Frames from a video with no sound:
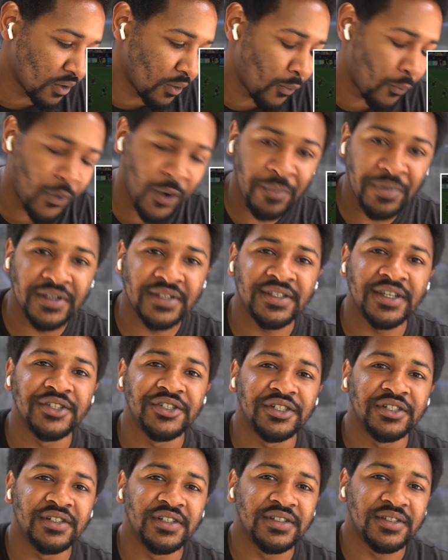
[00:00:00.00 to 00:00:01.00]
what
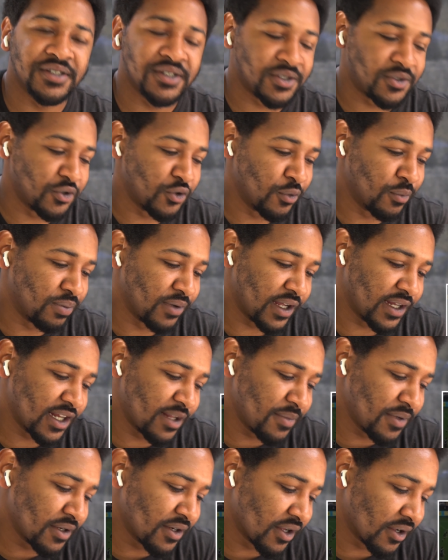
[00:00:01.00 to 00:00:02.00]
position does this dude play?
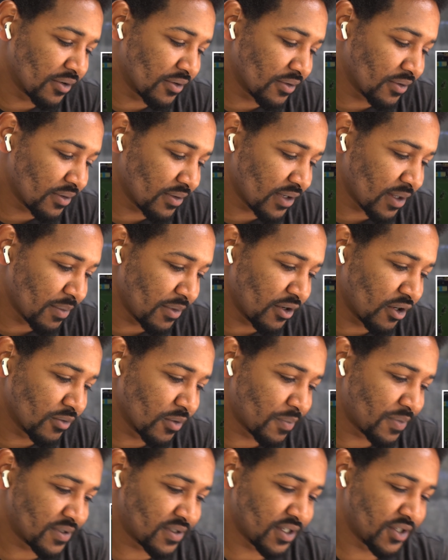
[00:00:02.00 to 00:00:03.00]
Let me know. Let me know
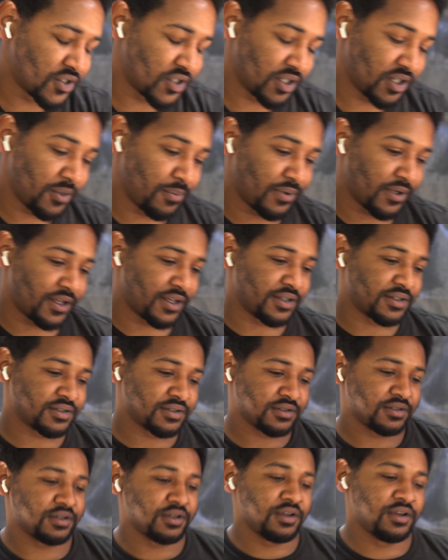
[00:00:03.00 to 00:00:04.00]
what position he plays.
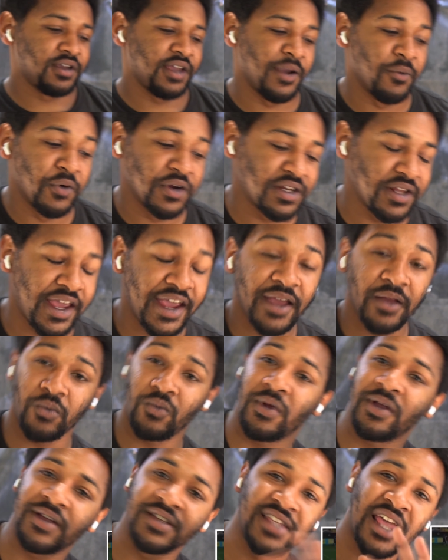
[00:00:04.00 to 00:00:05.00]
And what,
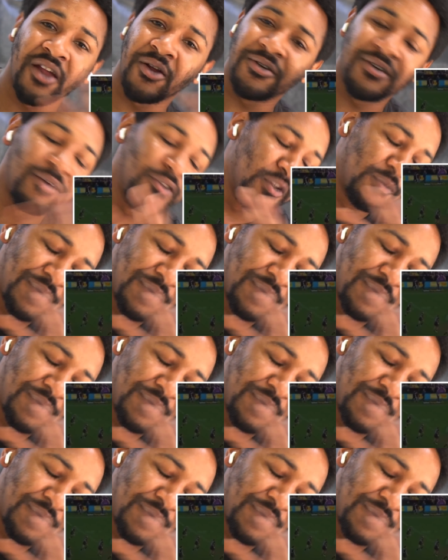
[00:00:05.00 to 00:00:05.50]
because I don't know the